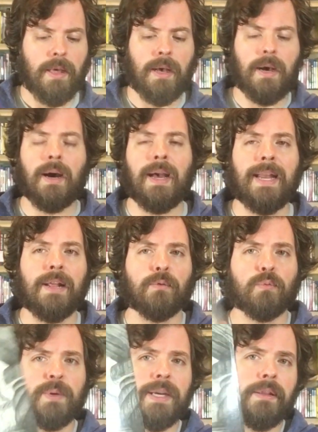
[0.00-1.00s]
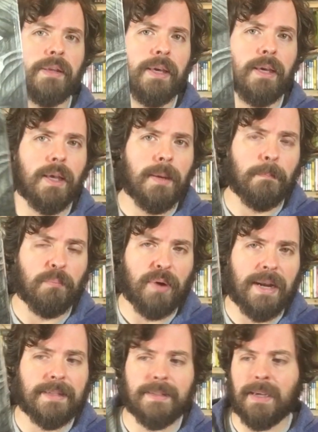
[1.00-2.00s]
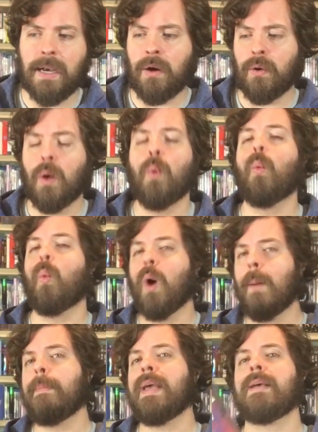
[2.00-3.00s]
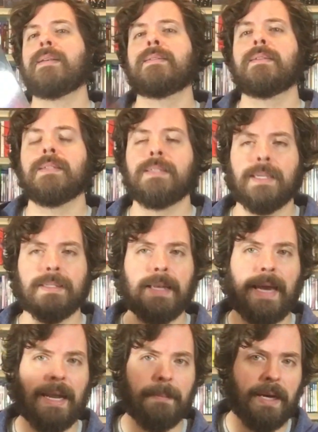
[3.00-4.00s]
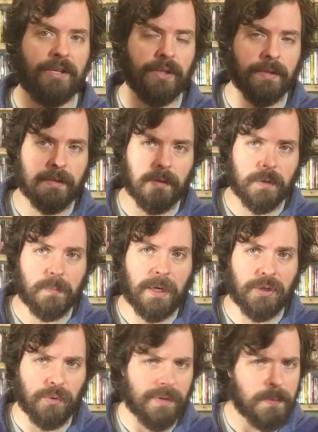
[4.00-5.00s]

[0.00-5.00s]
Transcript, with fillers: Uh, and it really breaks down what makes Disney animation so special.